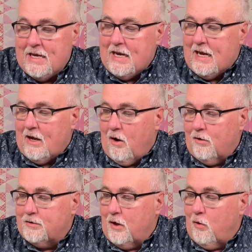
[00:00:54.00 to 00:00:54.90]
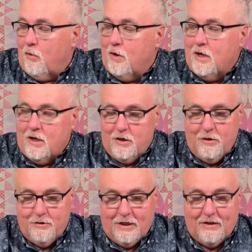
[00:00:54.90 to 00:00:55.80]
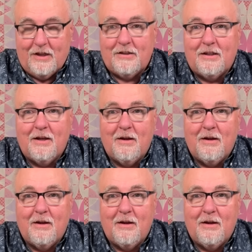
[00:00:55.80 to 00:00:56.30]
And also using this